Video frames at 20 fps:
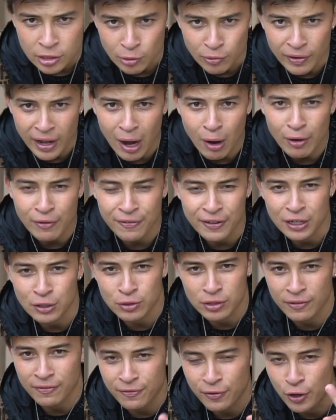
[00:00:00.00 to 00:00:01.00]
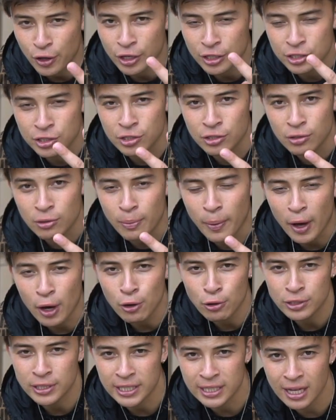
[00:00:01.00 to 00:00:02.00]
So we've now we finished with the first two
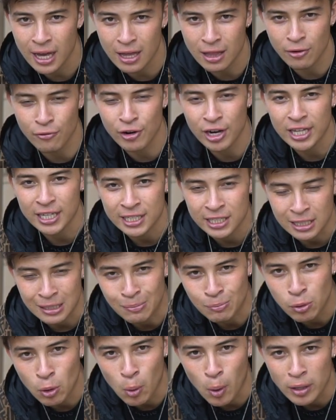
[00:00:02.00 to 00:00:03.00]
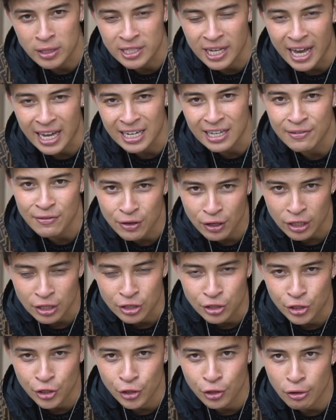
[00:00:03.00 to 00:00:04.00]
poses there, the really simple ones that any of you
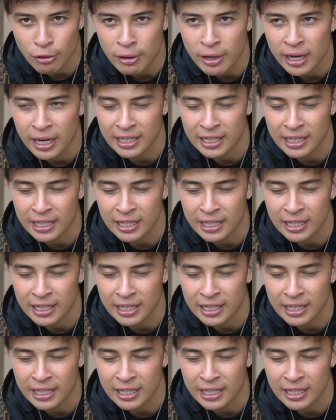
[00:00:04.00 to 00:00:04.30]
can do.